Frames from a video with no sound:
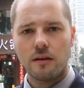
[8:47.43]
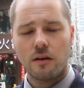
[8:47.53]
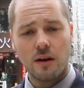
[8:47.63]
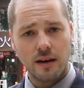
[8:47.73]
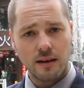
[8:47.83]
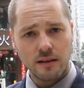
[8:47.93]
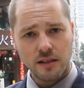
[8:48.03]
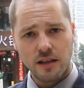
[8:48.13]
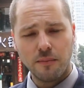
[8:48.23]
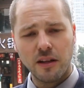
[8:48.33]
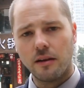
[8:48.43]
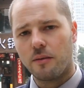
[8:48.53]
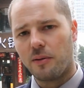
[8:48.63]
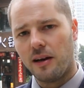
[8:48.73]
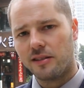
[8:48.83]
All right, now there's something that
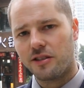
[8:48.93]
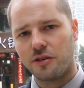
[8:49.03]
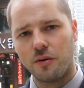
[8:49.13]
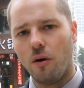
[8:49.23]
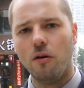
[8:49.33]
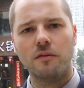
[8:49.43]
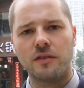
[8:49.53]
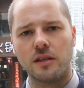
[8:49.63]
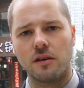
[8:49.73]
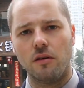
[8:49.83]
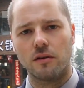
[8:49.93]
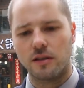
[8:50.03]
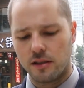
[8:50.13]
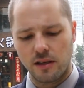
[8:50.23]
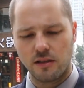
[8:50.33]
applies to all visa
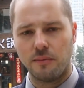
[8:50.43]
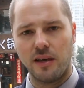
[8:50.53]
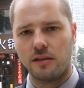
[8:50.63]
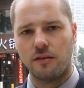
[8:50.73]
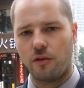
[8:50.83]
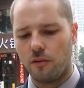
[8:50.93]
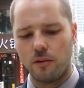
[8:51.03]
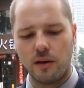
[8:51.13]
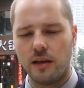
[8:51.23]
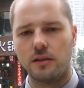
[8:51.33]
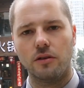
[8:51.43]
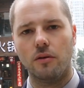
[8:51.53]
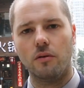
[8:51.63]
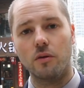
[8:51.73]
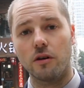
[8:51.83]
holders. It doesn't matter if you get
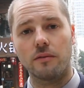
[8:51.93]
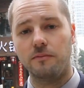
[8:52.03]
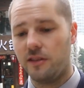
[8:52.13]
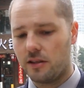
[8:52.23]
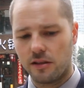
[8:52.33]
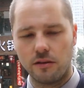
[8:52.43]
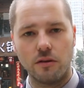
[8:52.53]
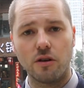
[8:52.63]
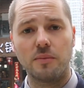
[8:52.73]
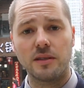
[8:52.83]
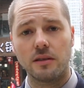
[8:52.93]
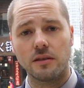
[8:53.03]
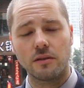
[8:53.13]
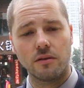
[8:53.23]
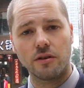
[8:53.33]
your work visa or your
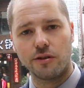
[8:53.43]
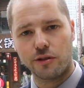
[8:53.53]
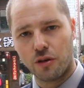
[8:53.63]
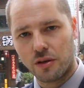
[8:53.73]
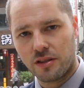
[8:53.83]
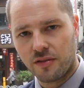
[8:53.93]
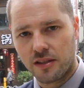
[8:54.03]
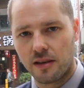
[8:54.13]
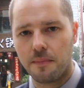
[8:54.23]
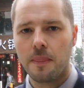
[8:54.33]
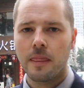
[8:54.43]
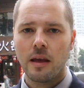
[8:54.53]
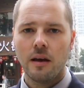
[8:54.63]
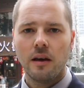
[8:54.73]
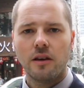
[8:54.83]
business or your tourist visa.
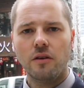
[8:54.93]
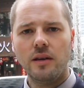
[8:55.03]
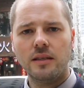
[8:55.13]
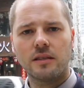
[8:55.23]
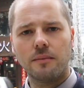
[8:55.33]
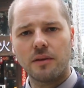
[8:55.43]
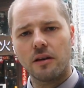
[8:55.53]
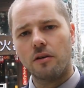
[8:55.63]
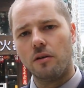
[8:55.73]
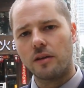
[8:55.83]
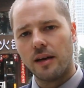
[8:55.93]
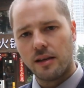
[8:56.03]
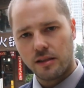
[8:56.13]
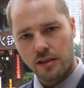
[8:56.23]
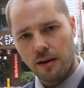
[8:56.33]
You need something called a
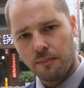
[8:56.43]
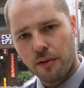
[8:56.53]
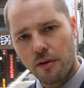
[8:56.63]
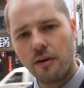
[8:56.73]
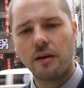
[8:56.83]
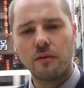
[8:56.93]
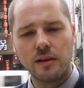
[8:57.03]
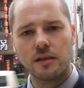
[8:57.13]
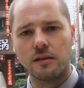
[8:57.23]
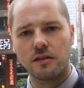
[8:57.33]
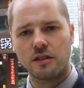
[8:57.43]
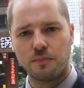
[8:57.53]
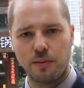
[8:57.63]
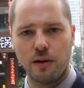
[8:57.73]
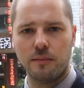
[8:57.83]
temporary residence
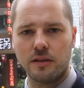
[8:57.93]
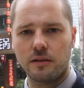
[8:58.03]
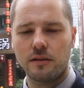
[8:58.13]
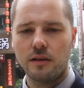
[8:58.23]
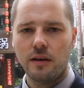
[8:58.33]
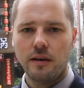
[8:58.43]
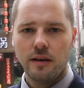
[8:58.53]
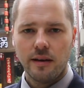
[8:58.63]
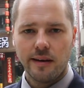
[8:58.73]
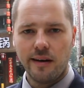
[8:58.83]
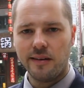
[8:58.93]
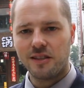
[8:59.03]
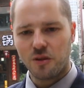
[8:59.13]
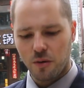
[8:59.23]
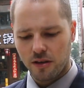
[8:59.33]
permit. Now how
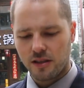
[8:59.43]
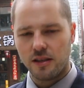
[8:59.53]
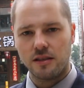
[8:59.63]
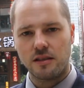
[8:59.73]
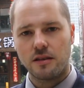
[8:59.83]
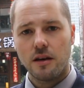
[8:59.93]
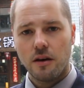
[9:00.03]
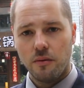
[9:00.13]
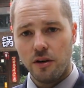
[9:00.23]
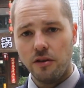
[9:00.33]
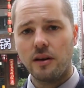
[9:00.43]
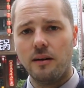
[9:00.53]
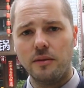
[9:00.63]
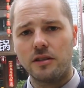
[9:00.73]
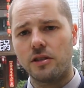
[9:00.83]
this works is, when you
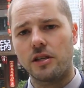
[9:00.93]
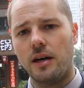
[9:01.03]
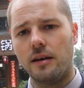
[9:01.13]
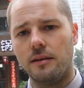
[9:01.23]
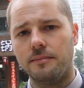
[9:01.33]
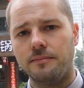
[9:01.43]
come into China,